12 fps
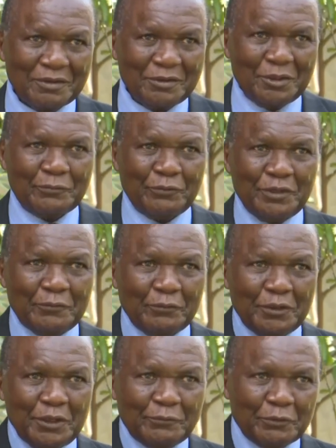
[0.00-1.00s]

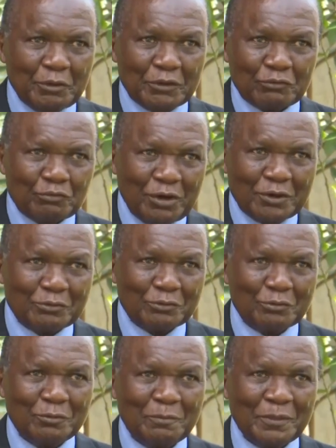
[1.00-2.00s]
If they were
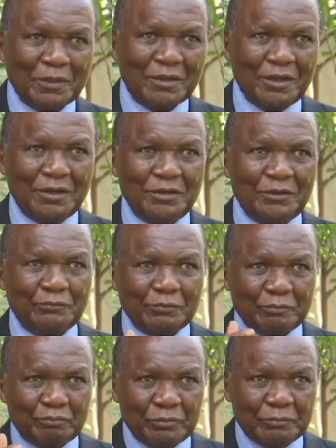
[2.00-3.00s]
structural, and if
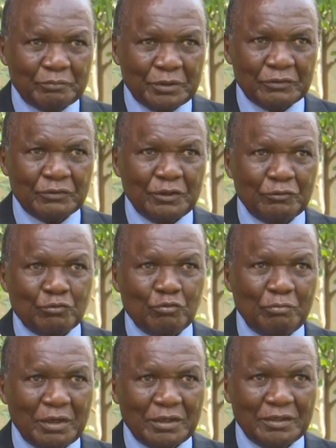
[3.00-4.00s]
President
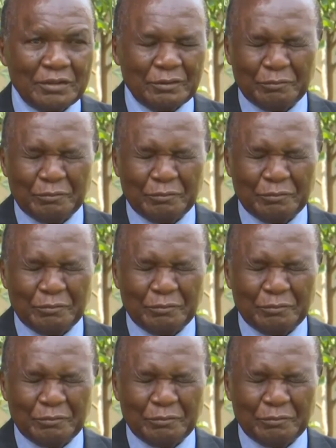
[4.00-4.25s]
Truman,